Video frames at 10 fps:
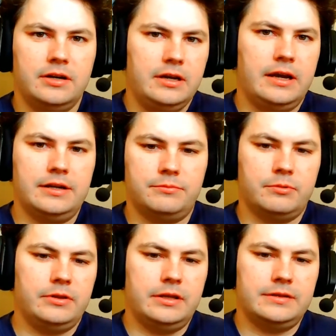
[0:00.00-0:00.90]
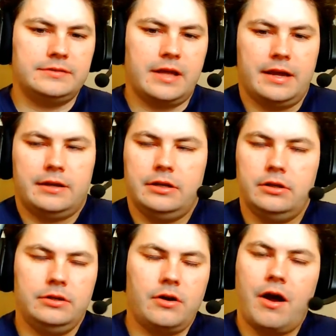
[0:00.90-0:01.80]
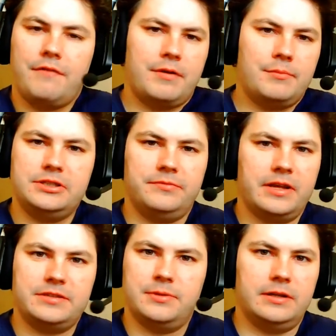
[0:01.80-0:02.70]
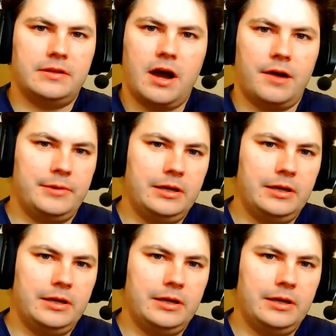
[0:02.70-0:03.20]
and really it's like you don't have that much investment in the hobby.